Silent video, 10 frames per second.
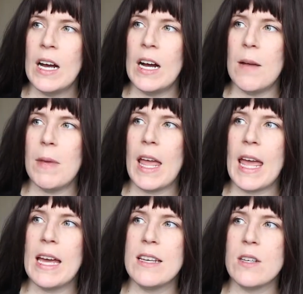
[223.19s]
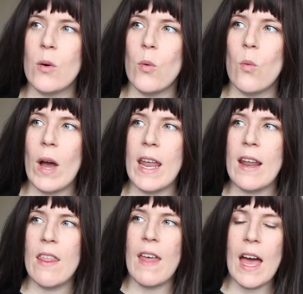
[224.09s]
And
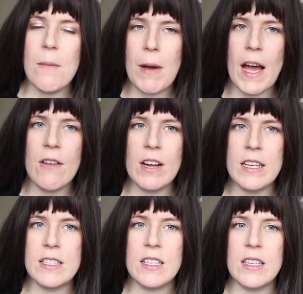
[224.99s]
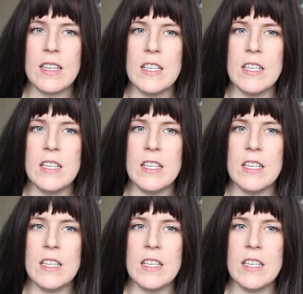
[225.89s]
when that pirate